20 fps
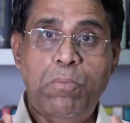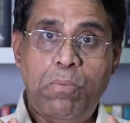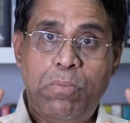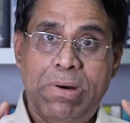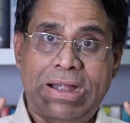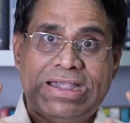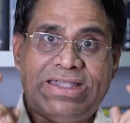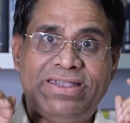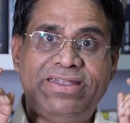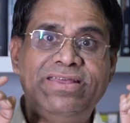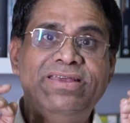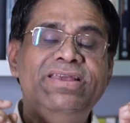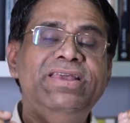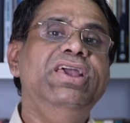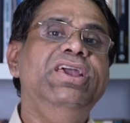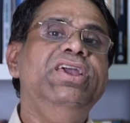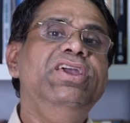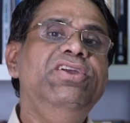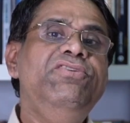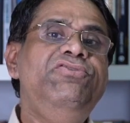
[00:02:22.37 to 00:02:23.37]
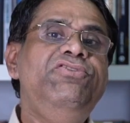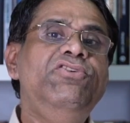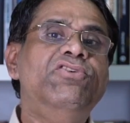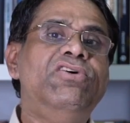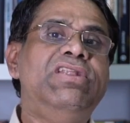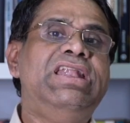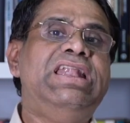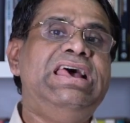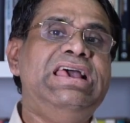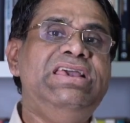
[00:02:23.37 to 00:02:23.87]
But if
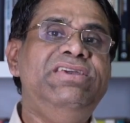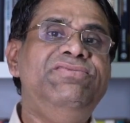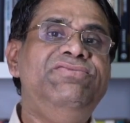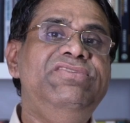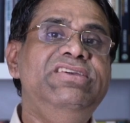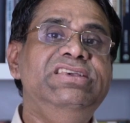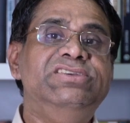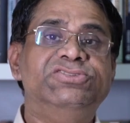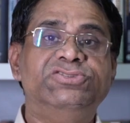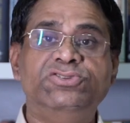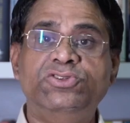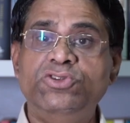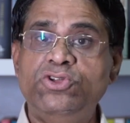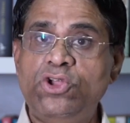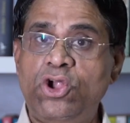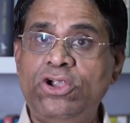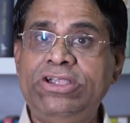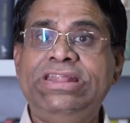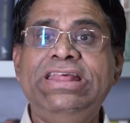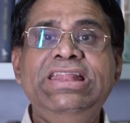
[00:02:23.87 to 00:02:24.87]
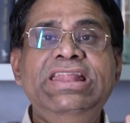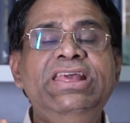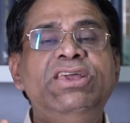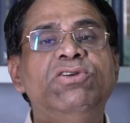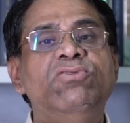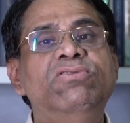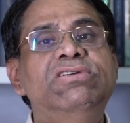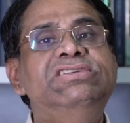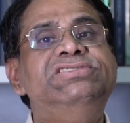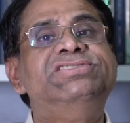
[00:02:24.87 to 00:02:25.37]
your life is not in
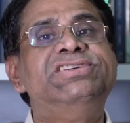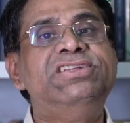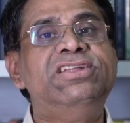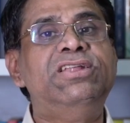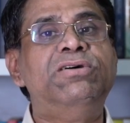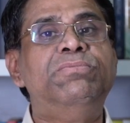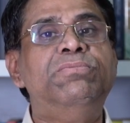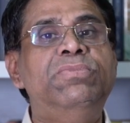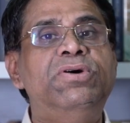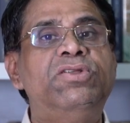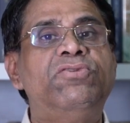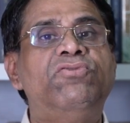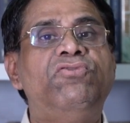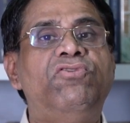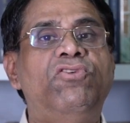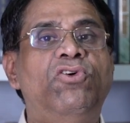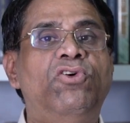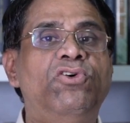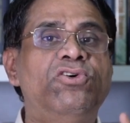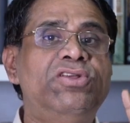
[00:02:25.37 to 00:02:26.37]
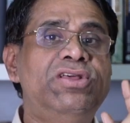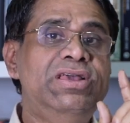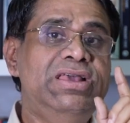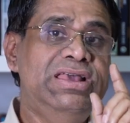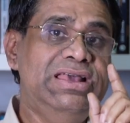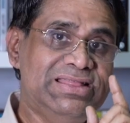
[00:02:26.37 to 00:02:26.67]
equation number 4,